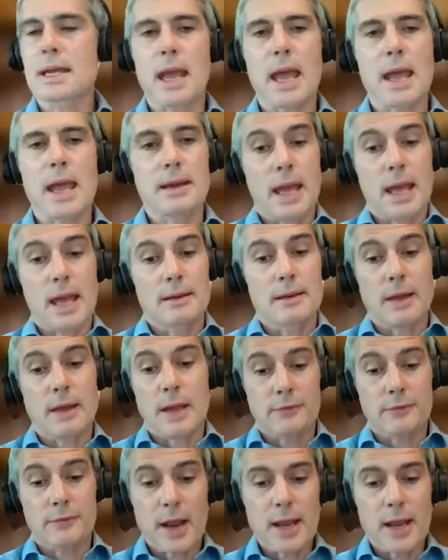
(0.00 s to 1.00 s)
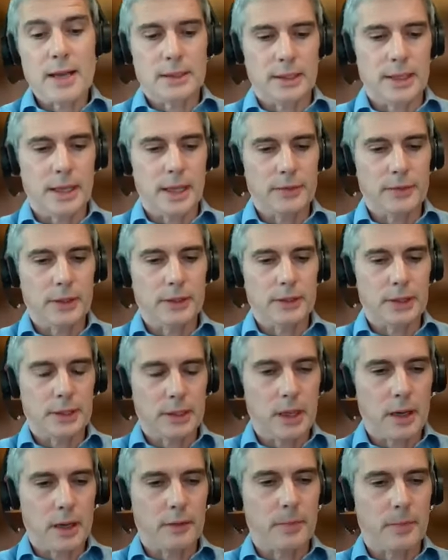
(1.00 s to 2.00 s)
and and and frankly, I think that
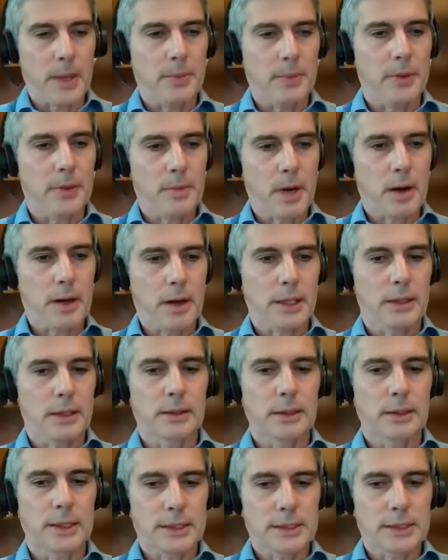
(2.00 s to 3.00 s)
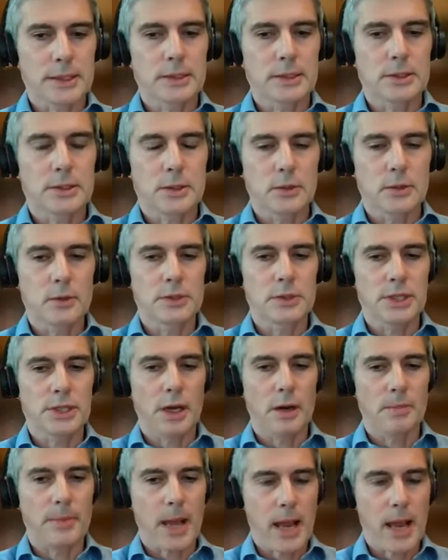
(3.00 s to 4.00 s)
a lot of people in the market listened to
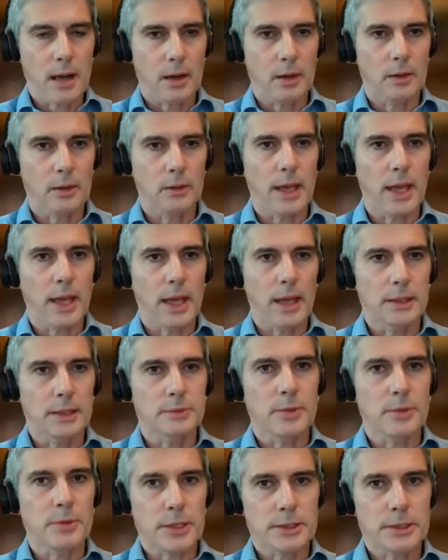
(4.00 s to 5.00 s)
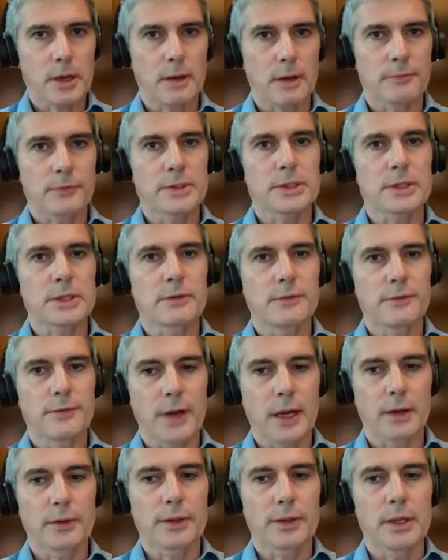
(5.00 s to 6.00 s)
Chair Powell at his press conference and
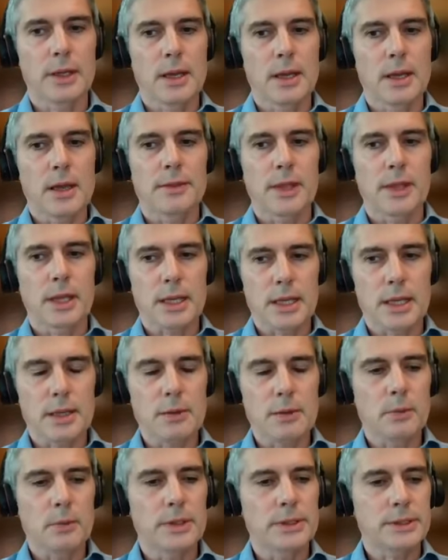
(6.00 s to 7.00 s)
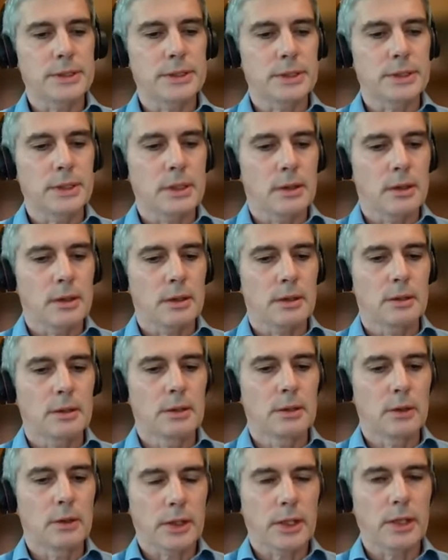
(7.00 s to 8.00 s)
felt that he was
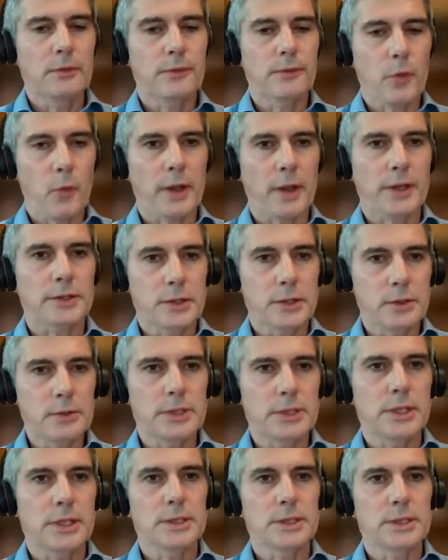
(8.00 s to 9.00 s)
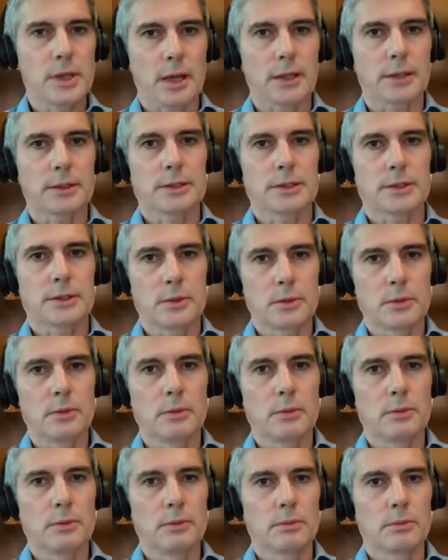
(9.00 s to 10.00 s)
looking for excuses not
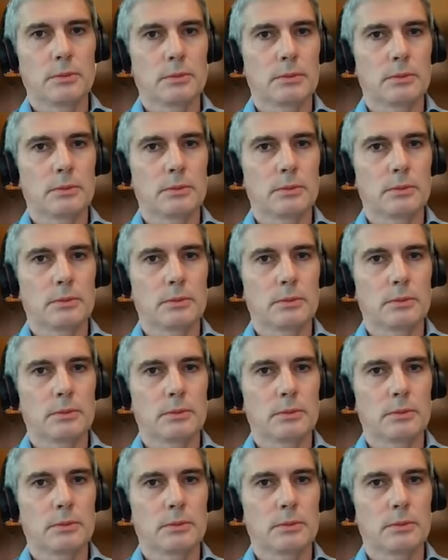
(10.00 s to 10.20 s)
to